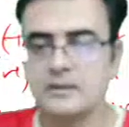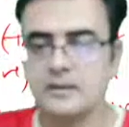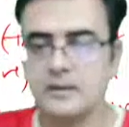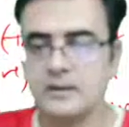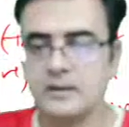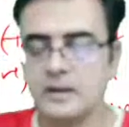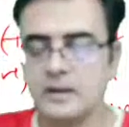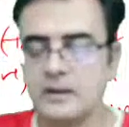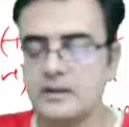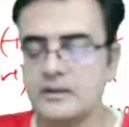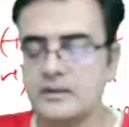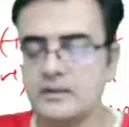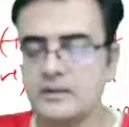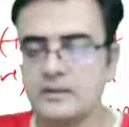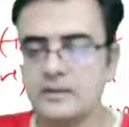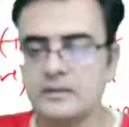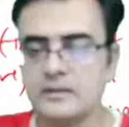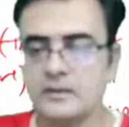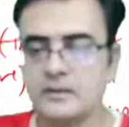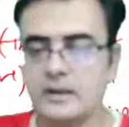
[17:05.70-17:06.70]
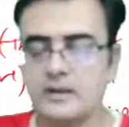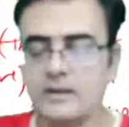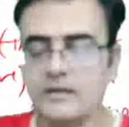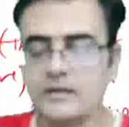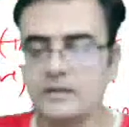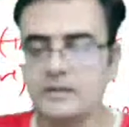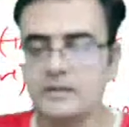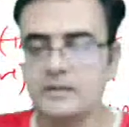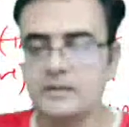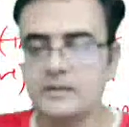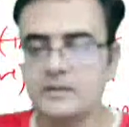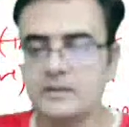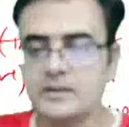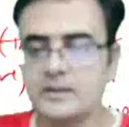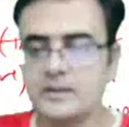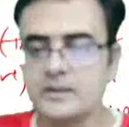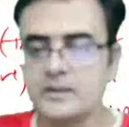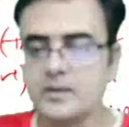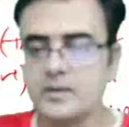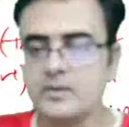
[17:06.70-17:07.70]
until it
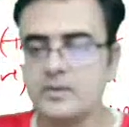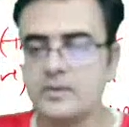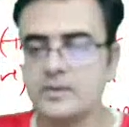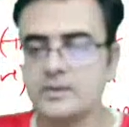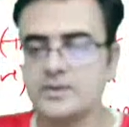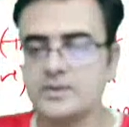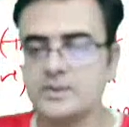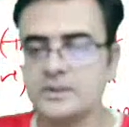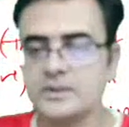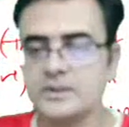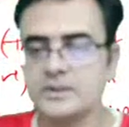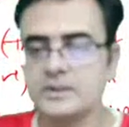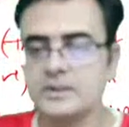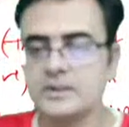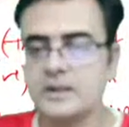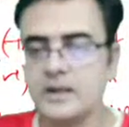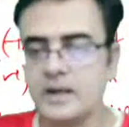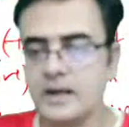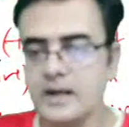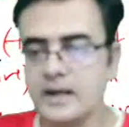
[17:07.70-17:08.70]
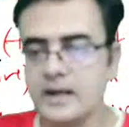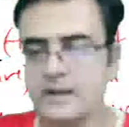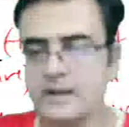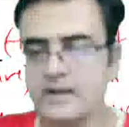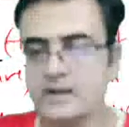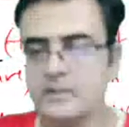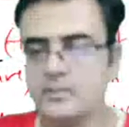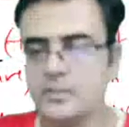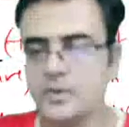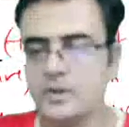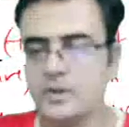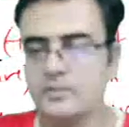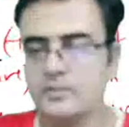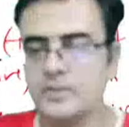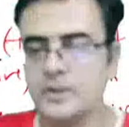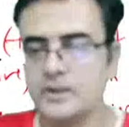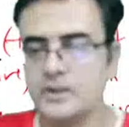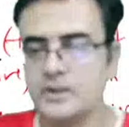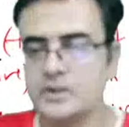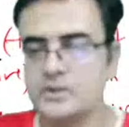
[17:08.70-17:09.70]
encounters the RNA
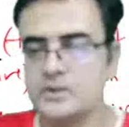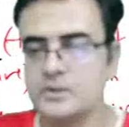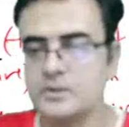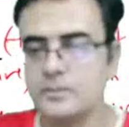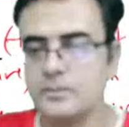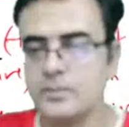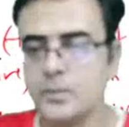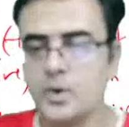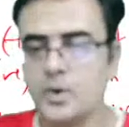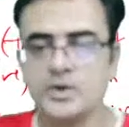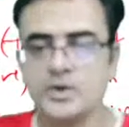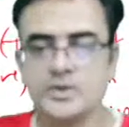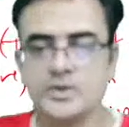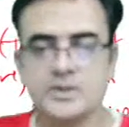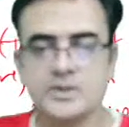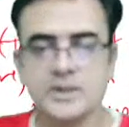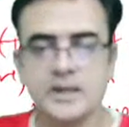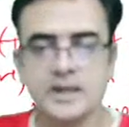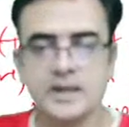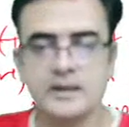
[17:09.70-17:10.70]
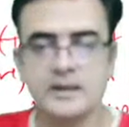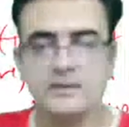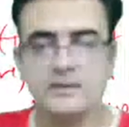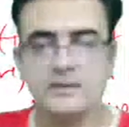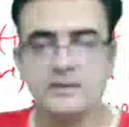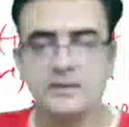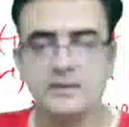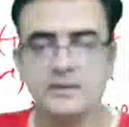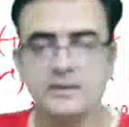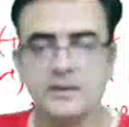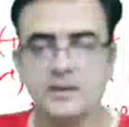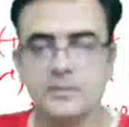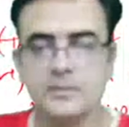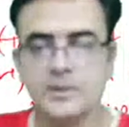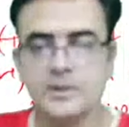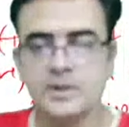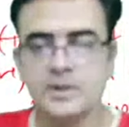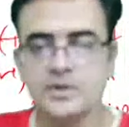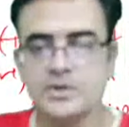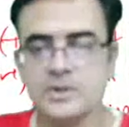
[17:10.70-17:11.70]
polymerase paused at the
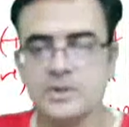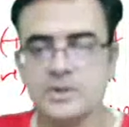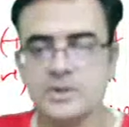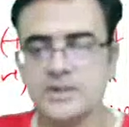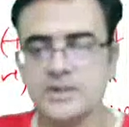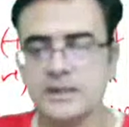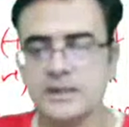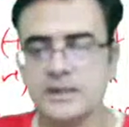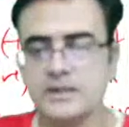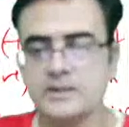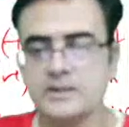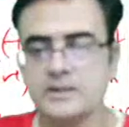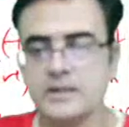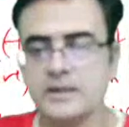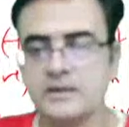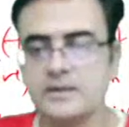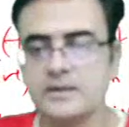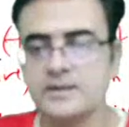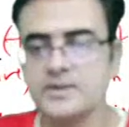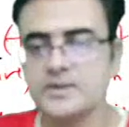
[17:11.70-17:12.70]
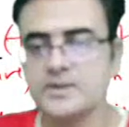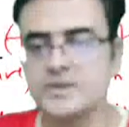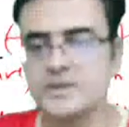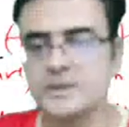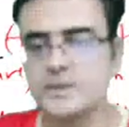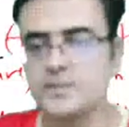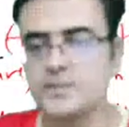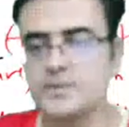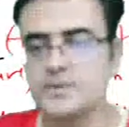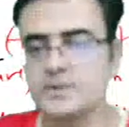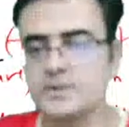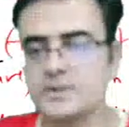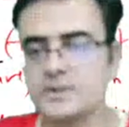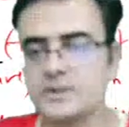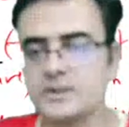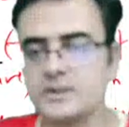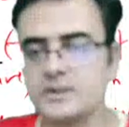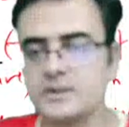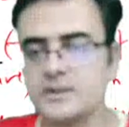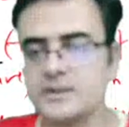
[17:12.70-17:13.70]
termination site and disrupts
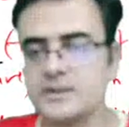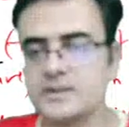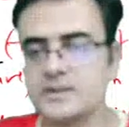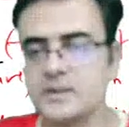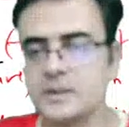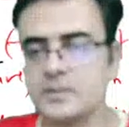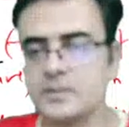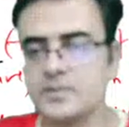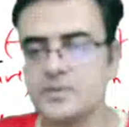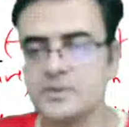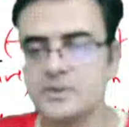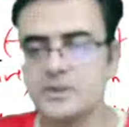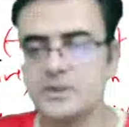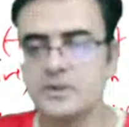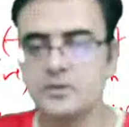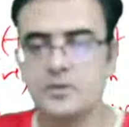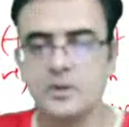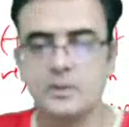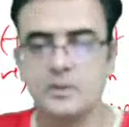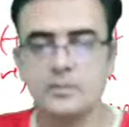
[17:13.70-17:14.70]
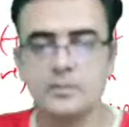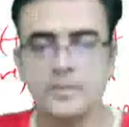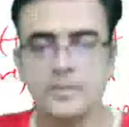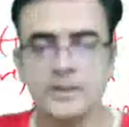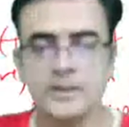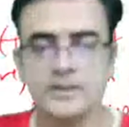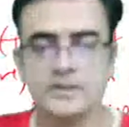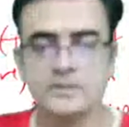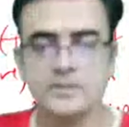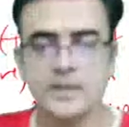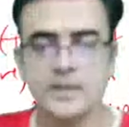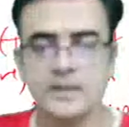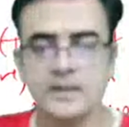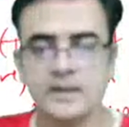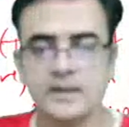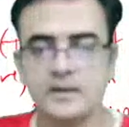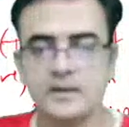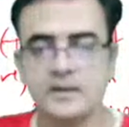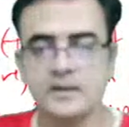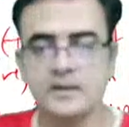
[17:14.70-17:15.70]
the transcriptional complex by
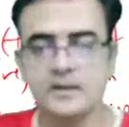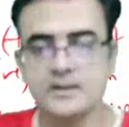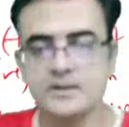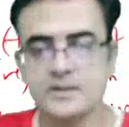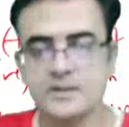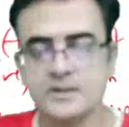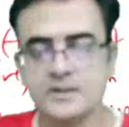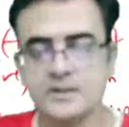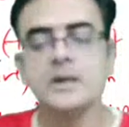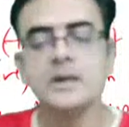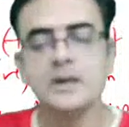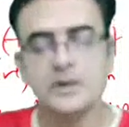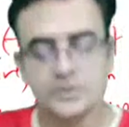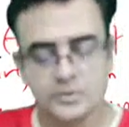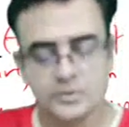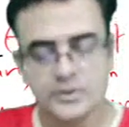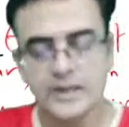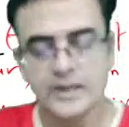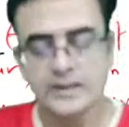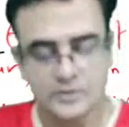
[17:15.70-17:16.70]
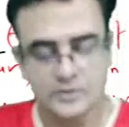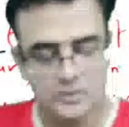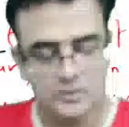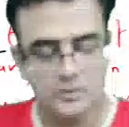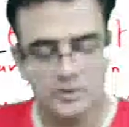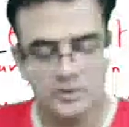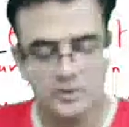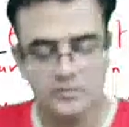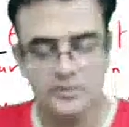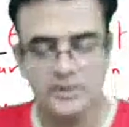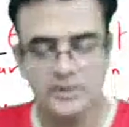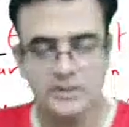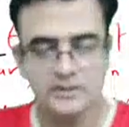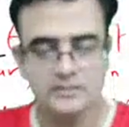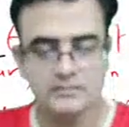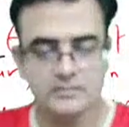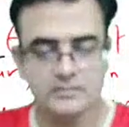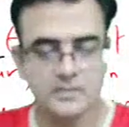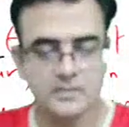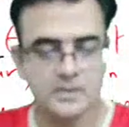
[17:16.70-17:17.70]
acting as the. So actually what
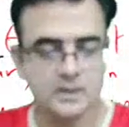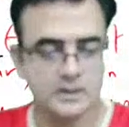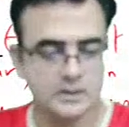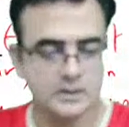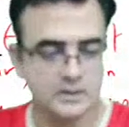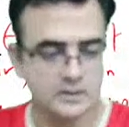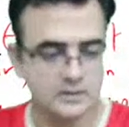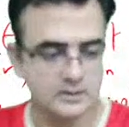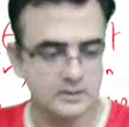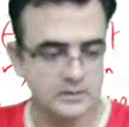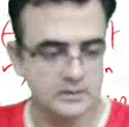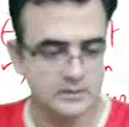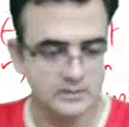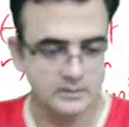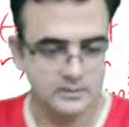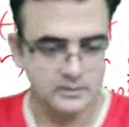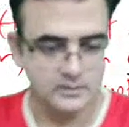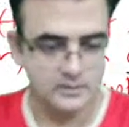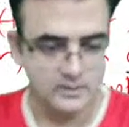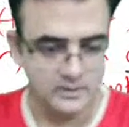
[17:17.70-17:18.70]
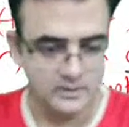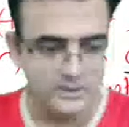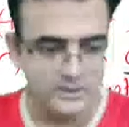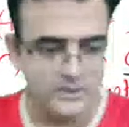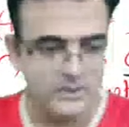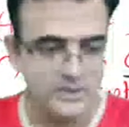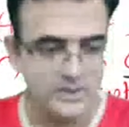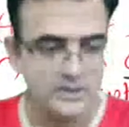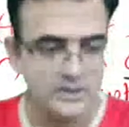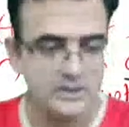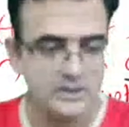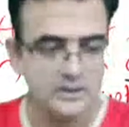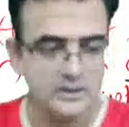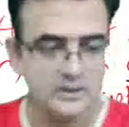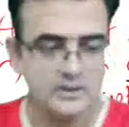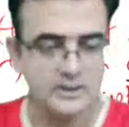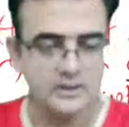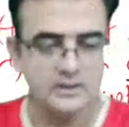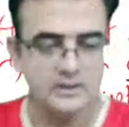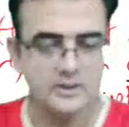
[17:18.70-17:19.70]
we learned here
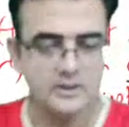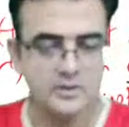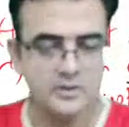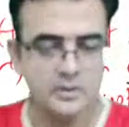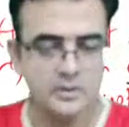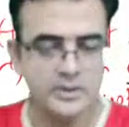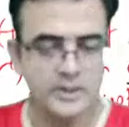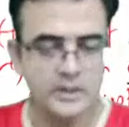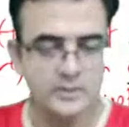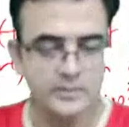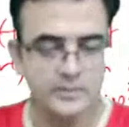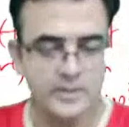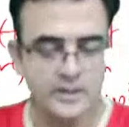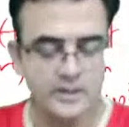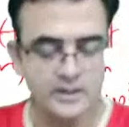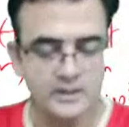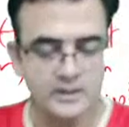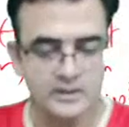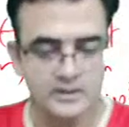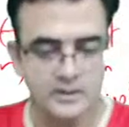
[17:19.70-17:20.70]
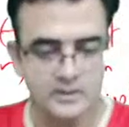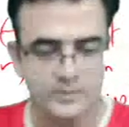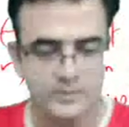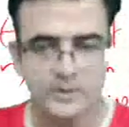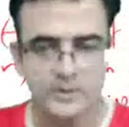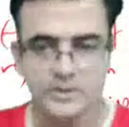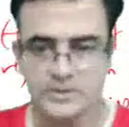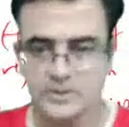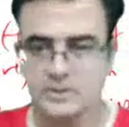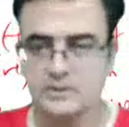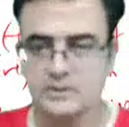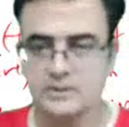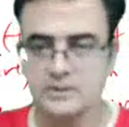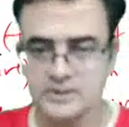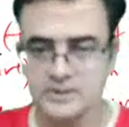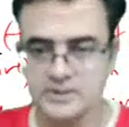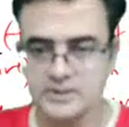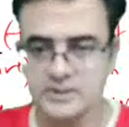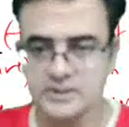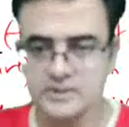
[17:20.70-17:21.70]
in the row independent termination,
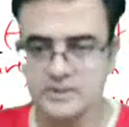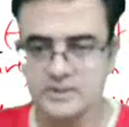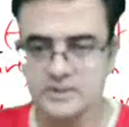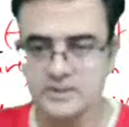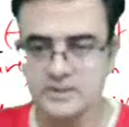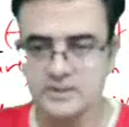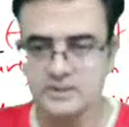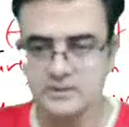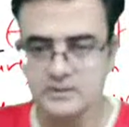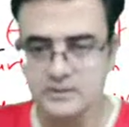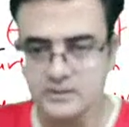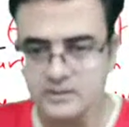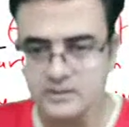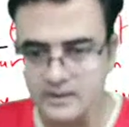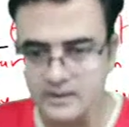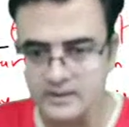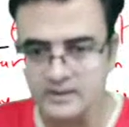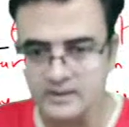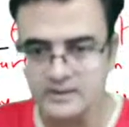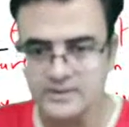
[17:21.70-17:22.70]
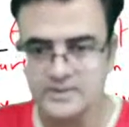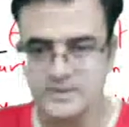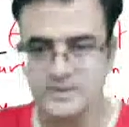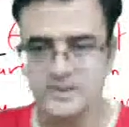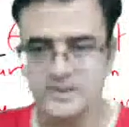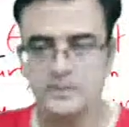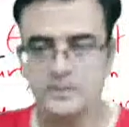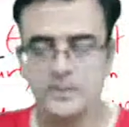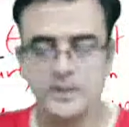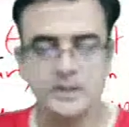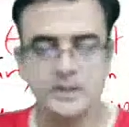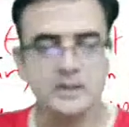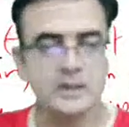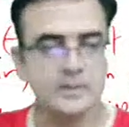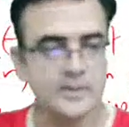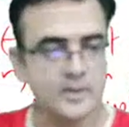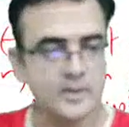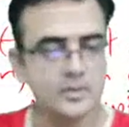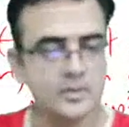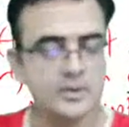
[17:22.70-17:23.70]
this is the correct statement
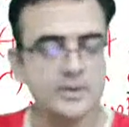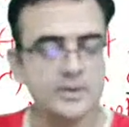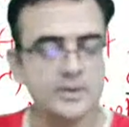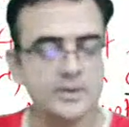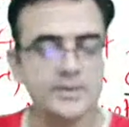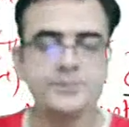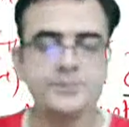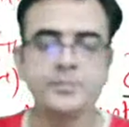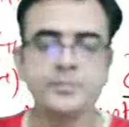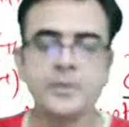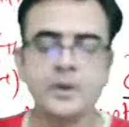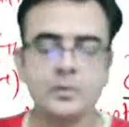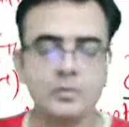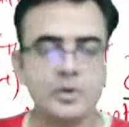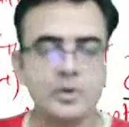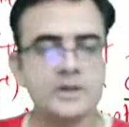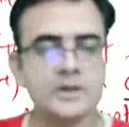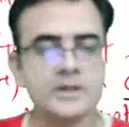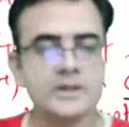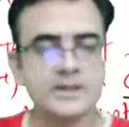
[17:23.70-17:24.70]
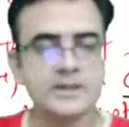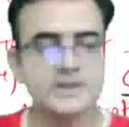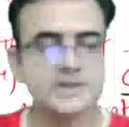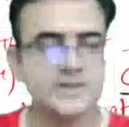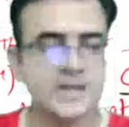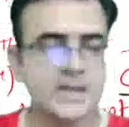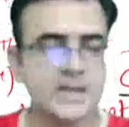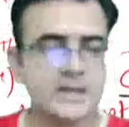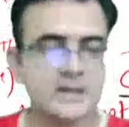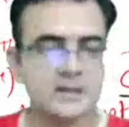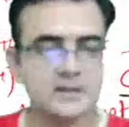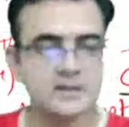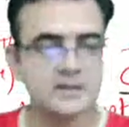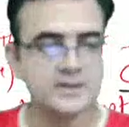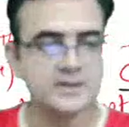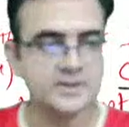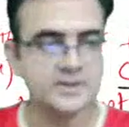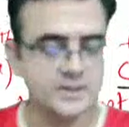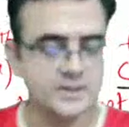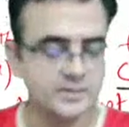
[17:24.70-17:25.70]
about what they are saying in the
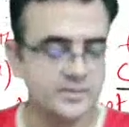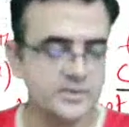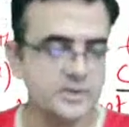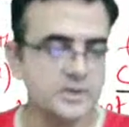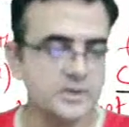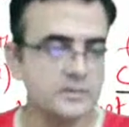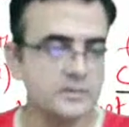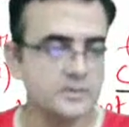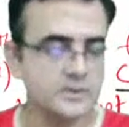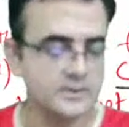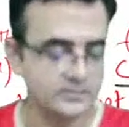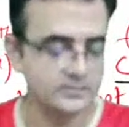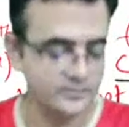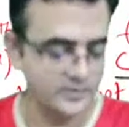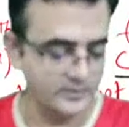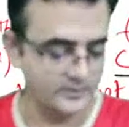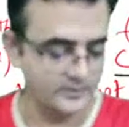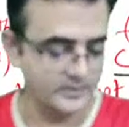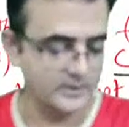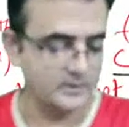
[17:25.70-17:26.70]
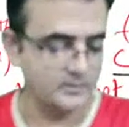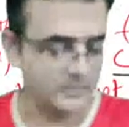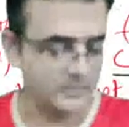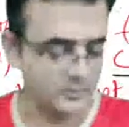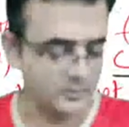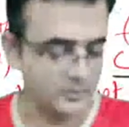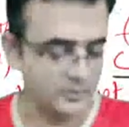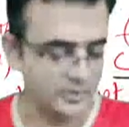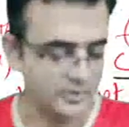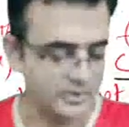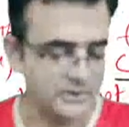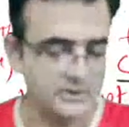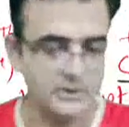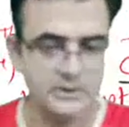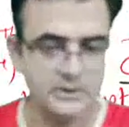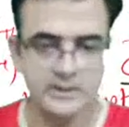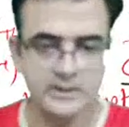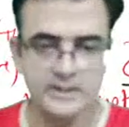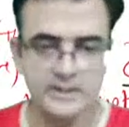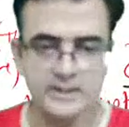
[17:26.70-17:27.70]
description of the 5th number
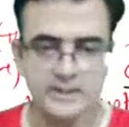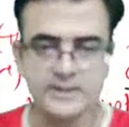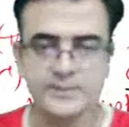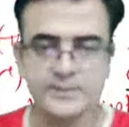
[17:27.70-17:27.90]
question, right?